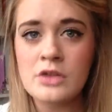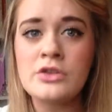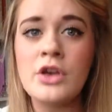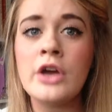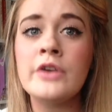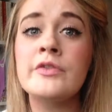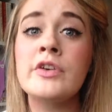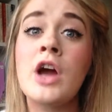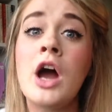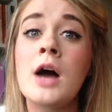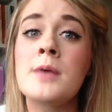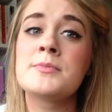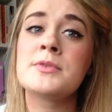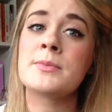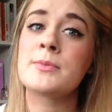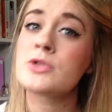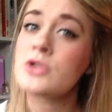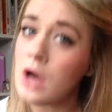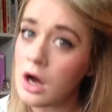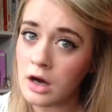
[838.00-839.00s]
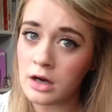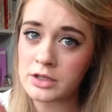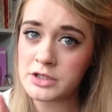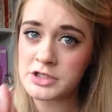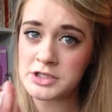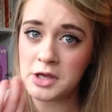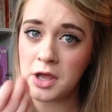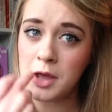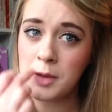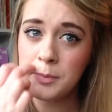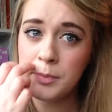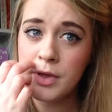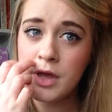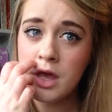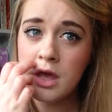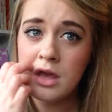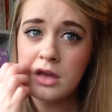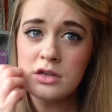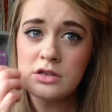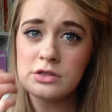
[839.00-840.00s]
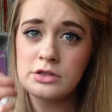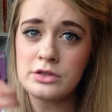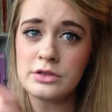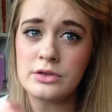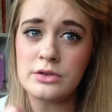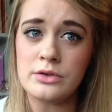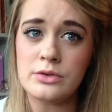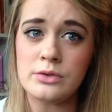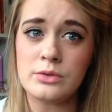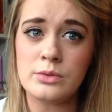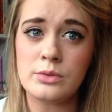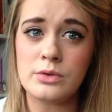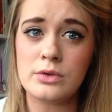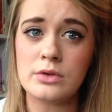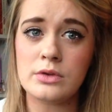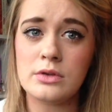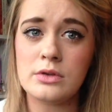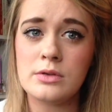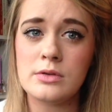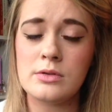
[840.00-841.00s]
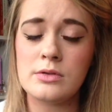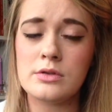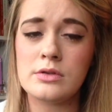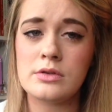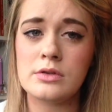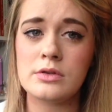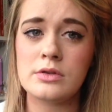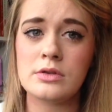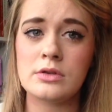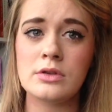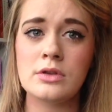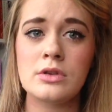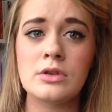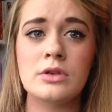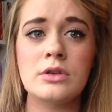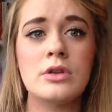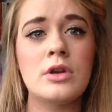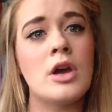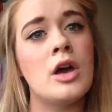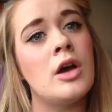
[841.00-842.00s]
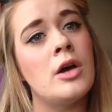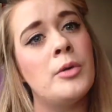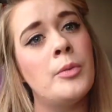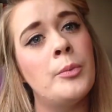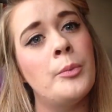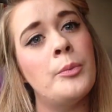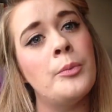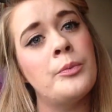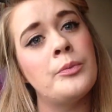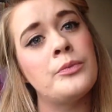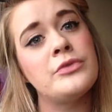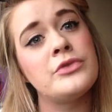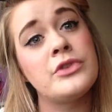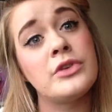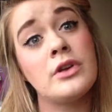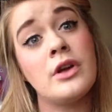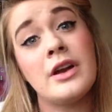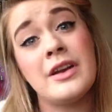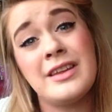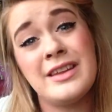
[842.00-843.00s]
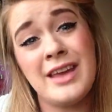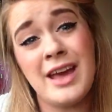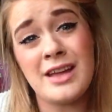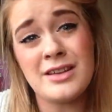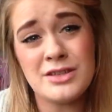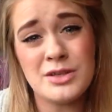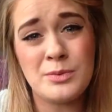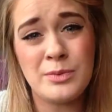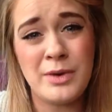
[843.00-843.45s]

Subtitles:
overcome so much hardship to kind of get to